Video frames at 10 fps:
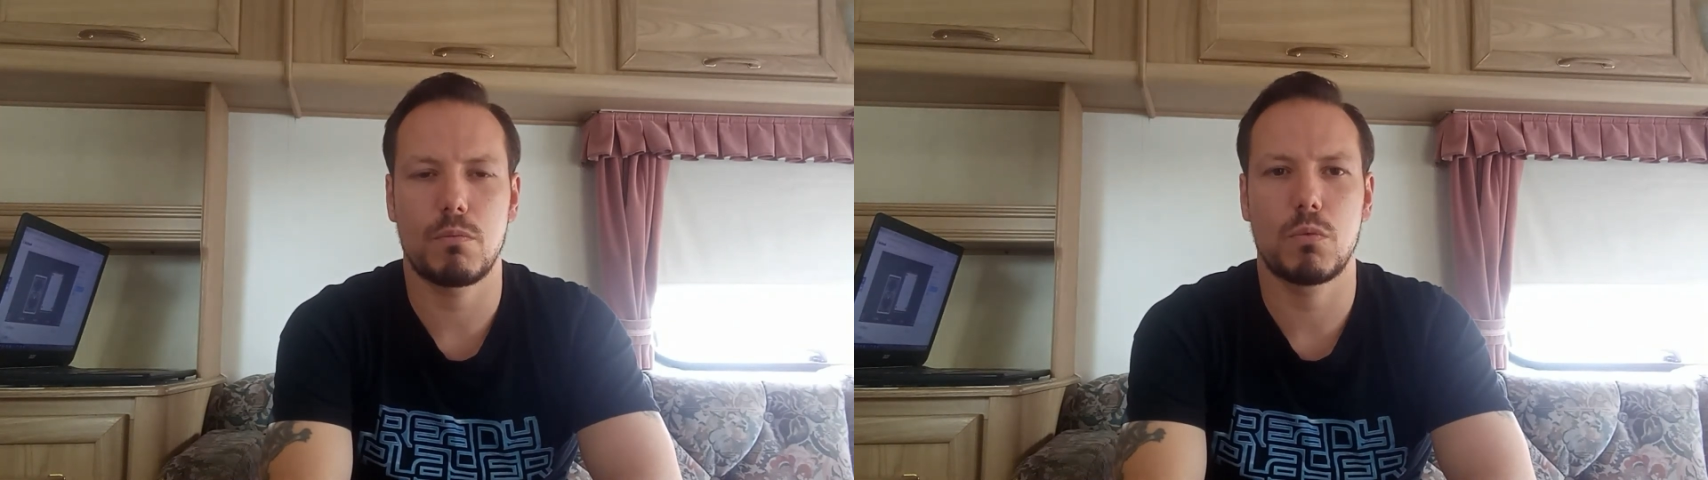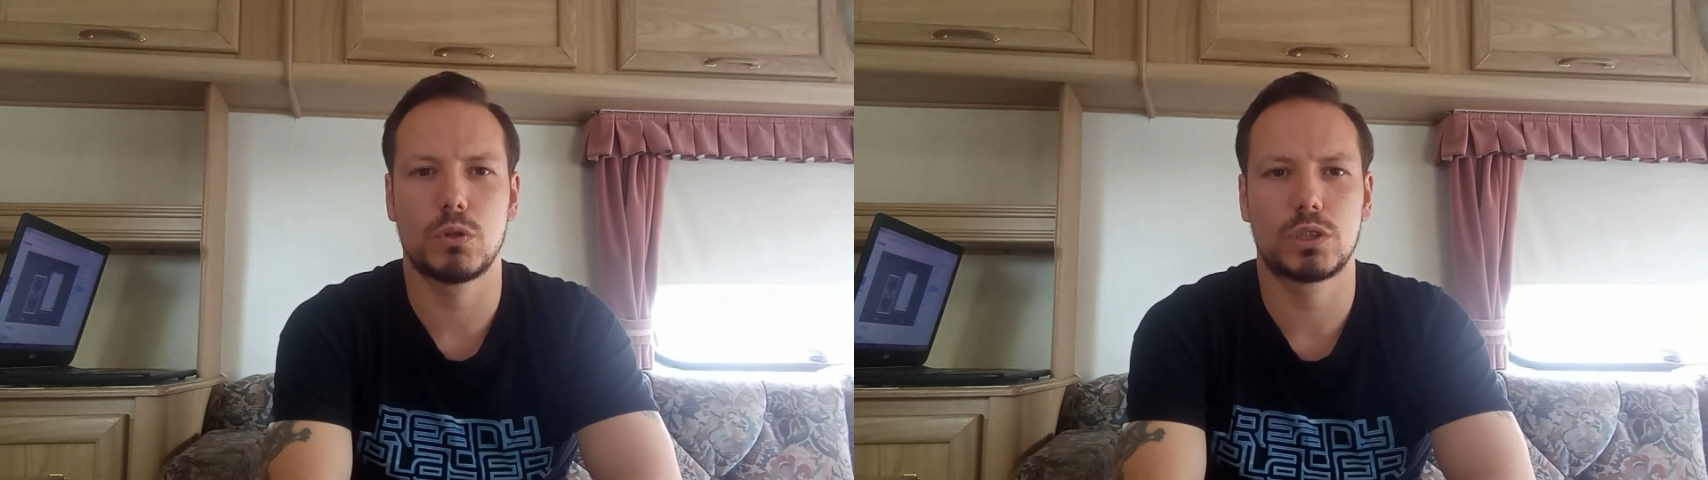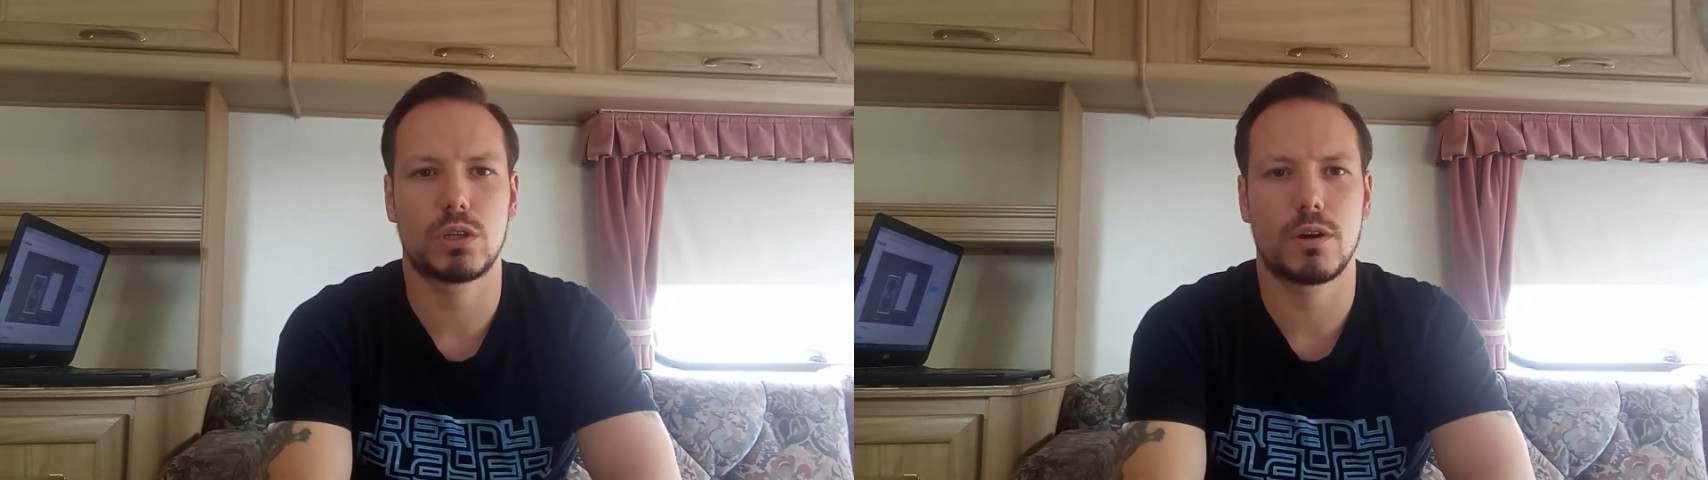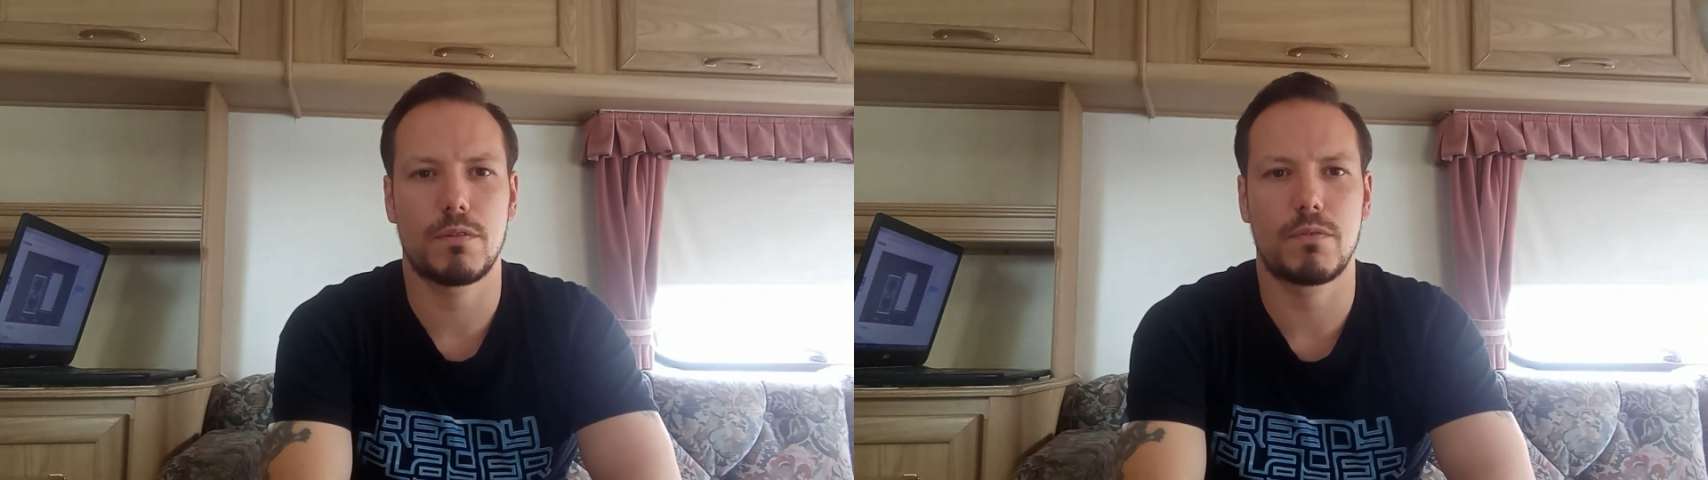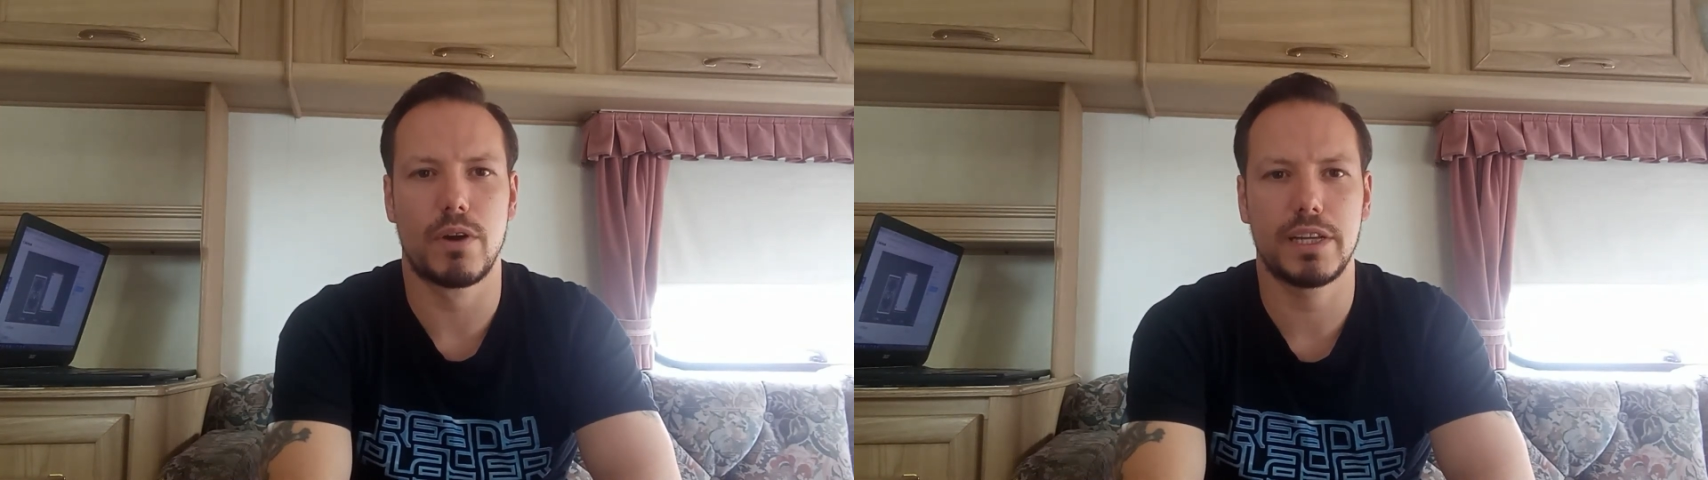once
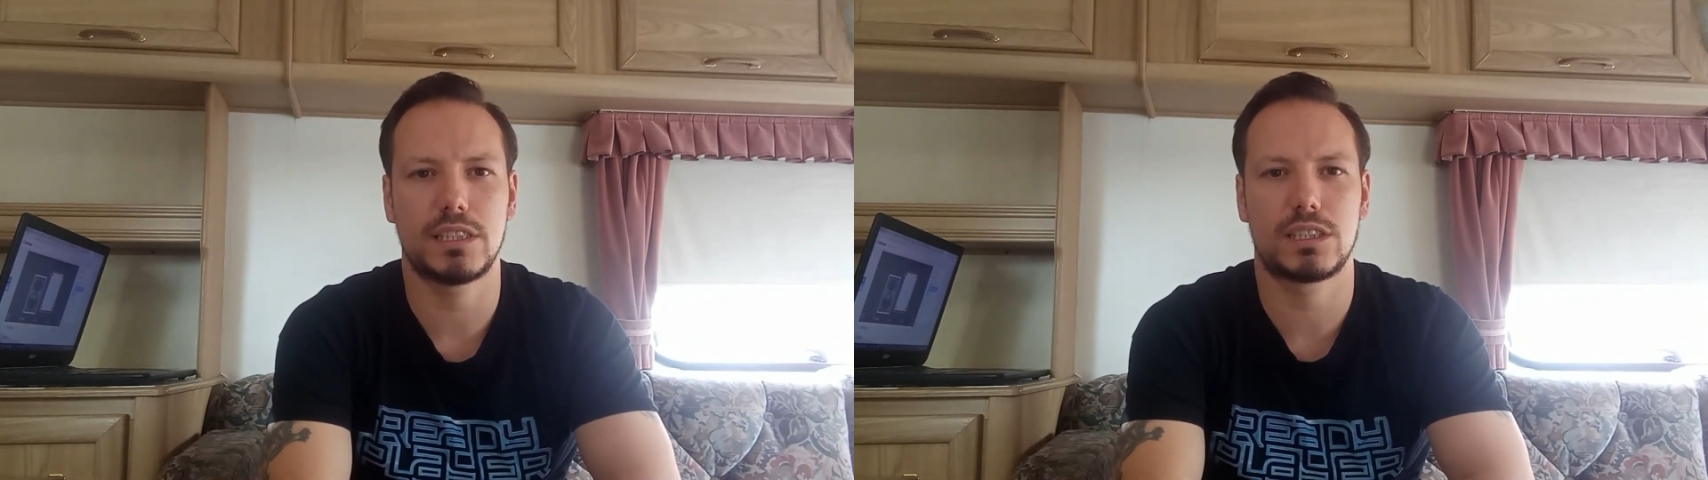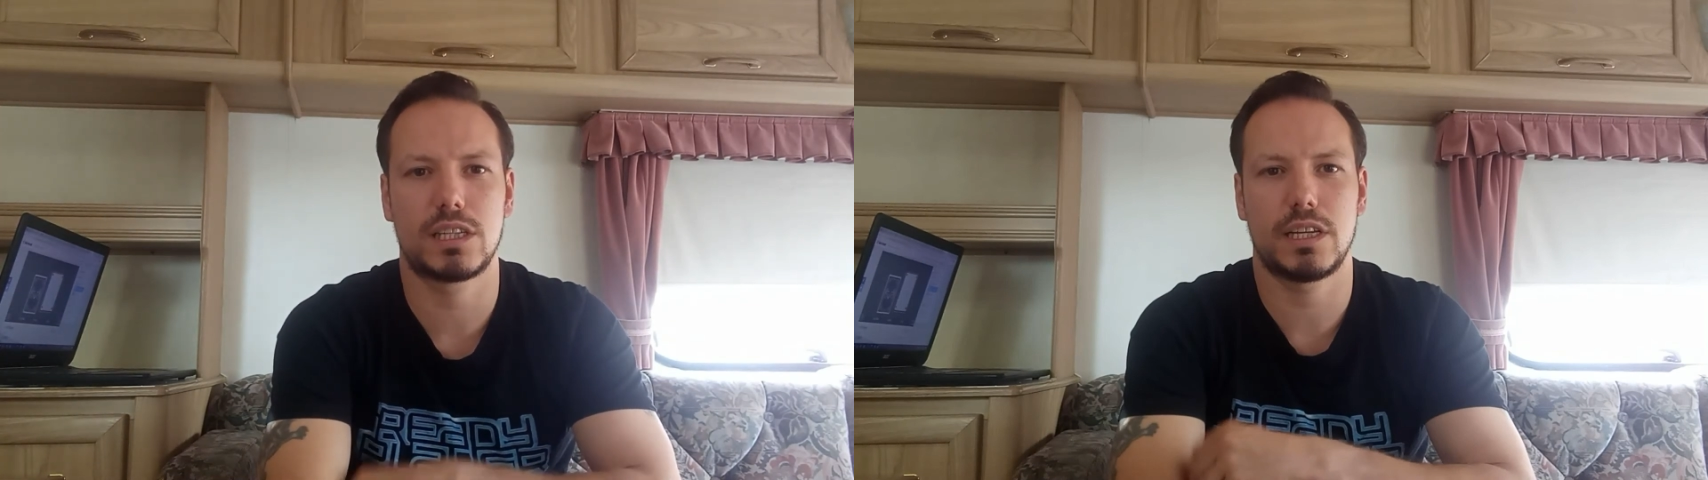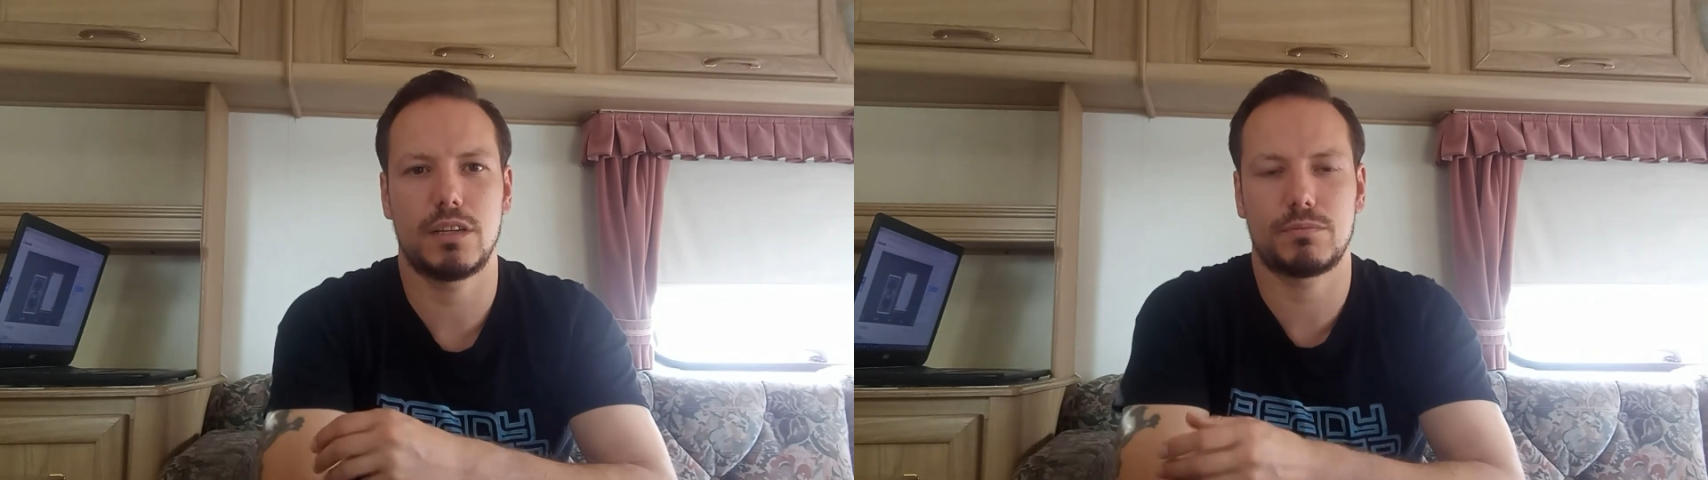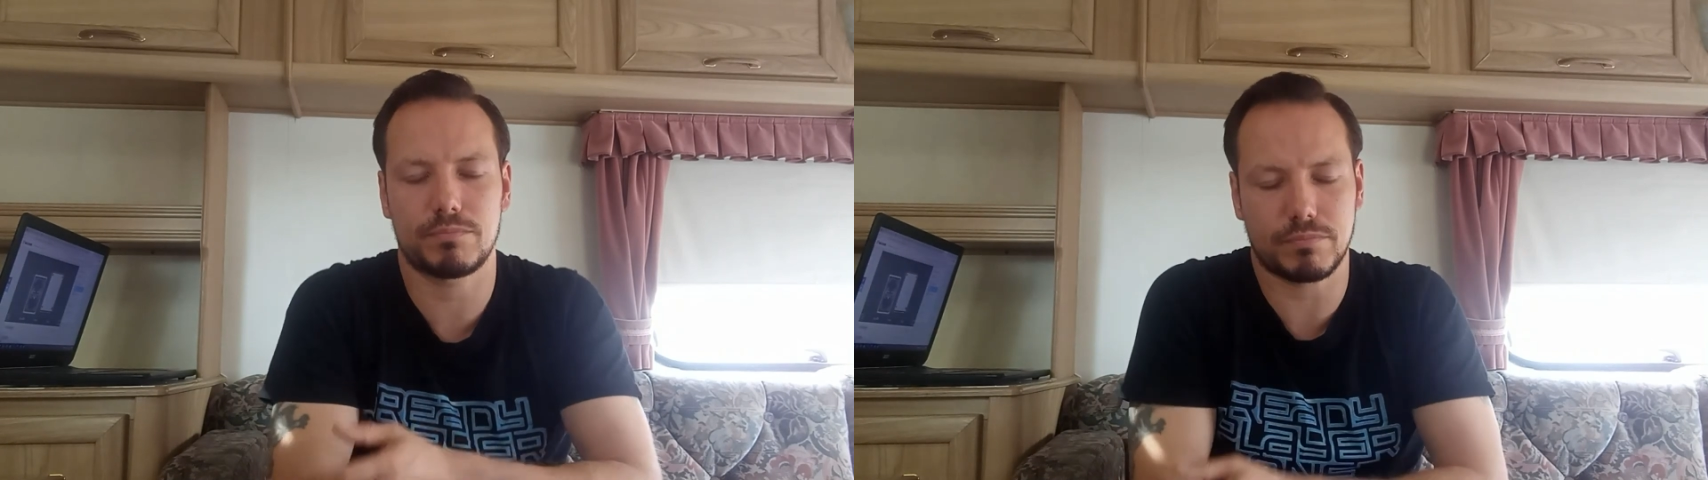I've released the